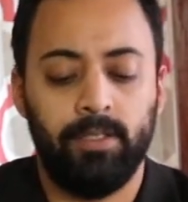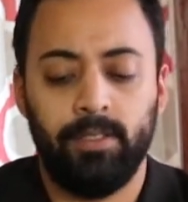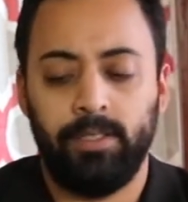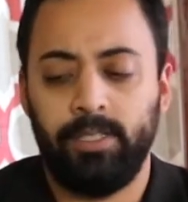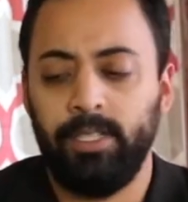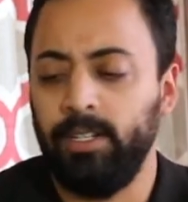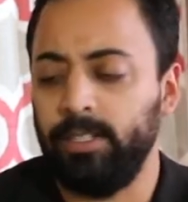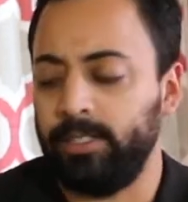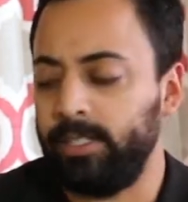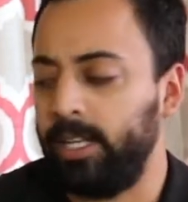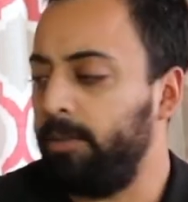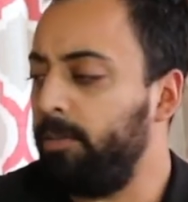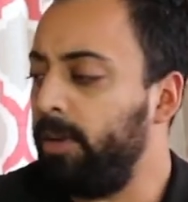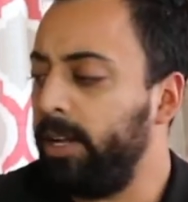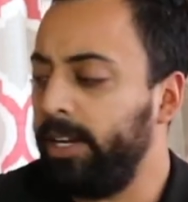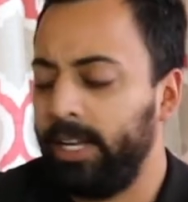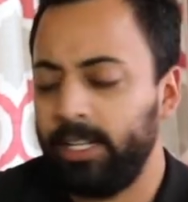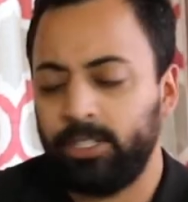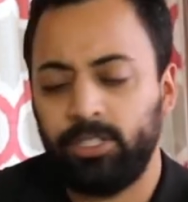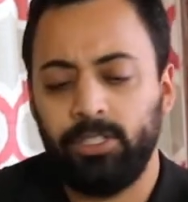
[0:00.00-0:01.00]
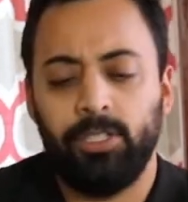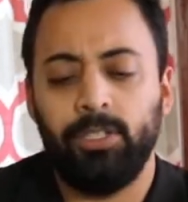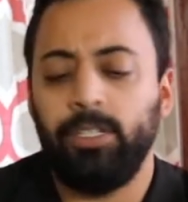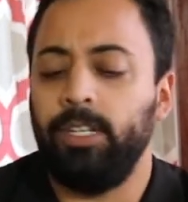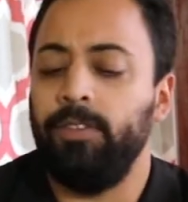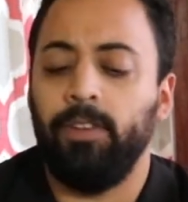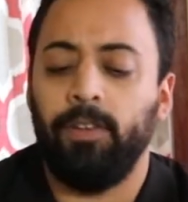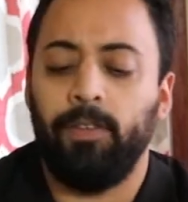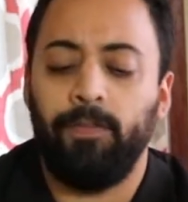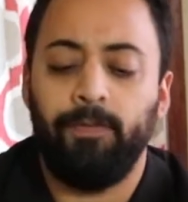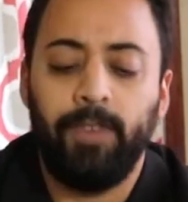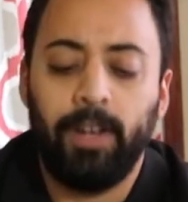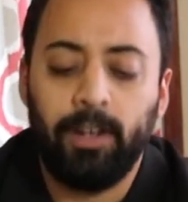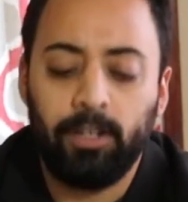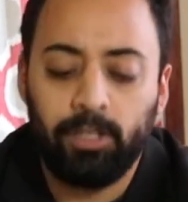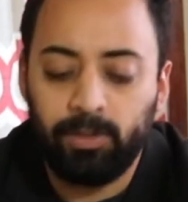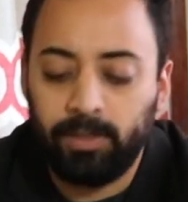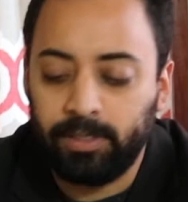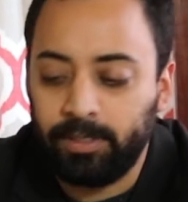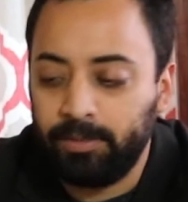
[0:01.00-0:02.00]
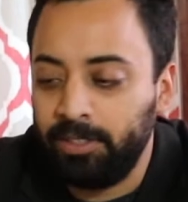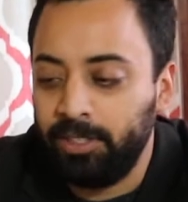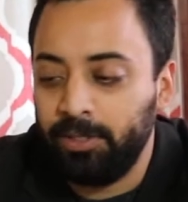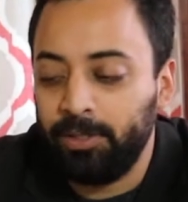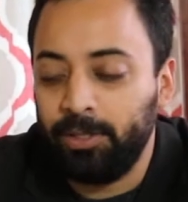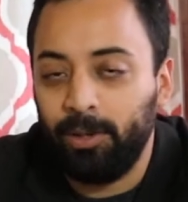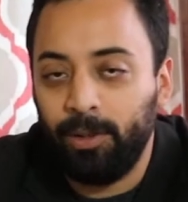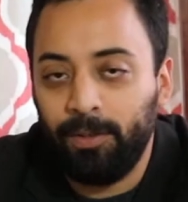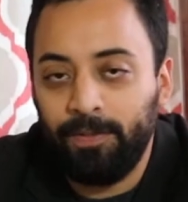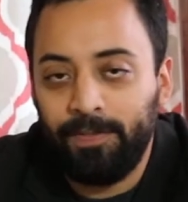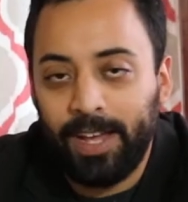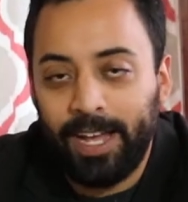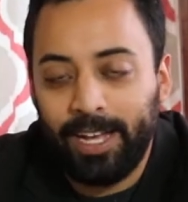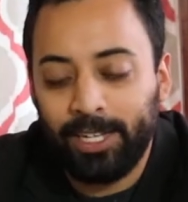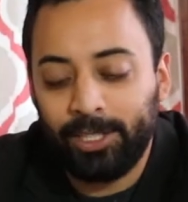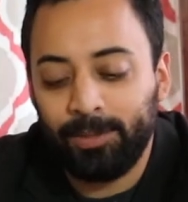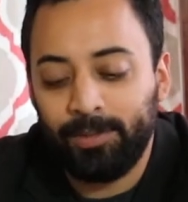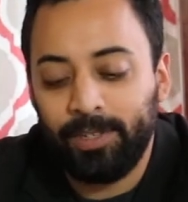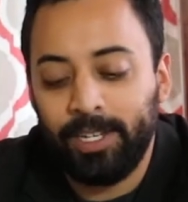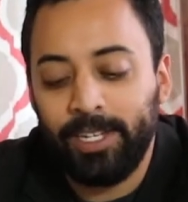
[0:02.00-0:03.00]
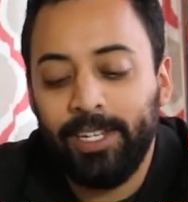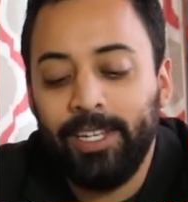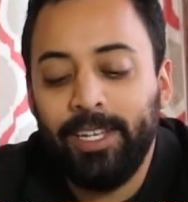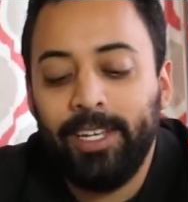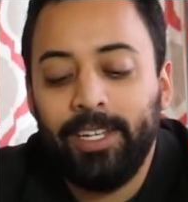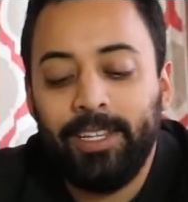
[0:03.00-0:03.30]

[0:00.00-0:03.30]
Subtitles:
Seriously, I want to actually give you a fair choice. I'm going to do it the old-fashioned way.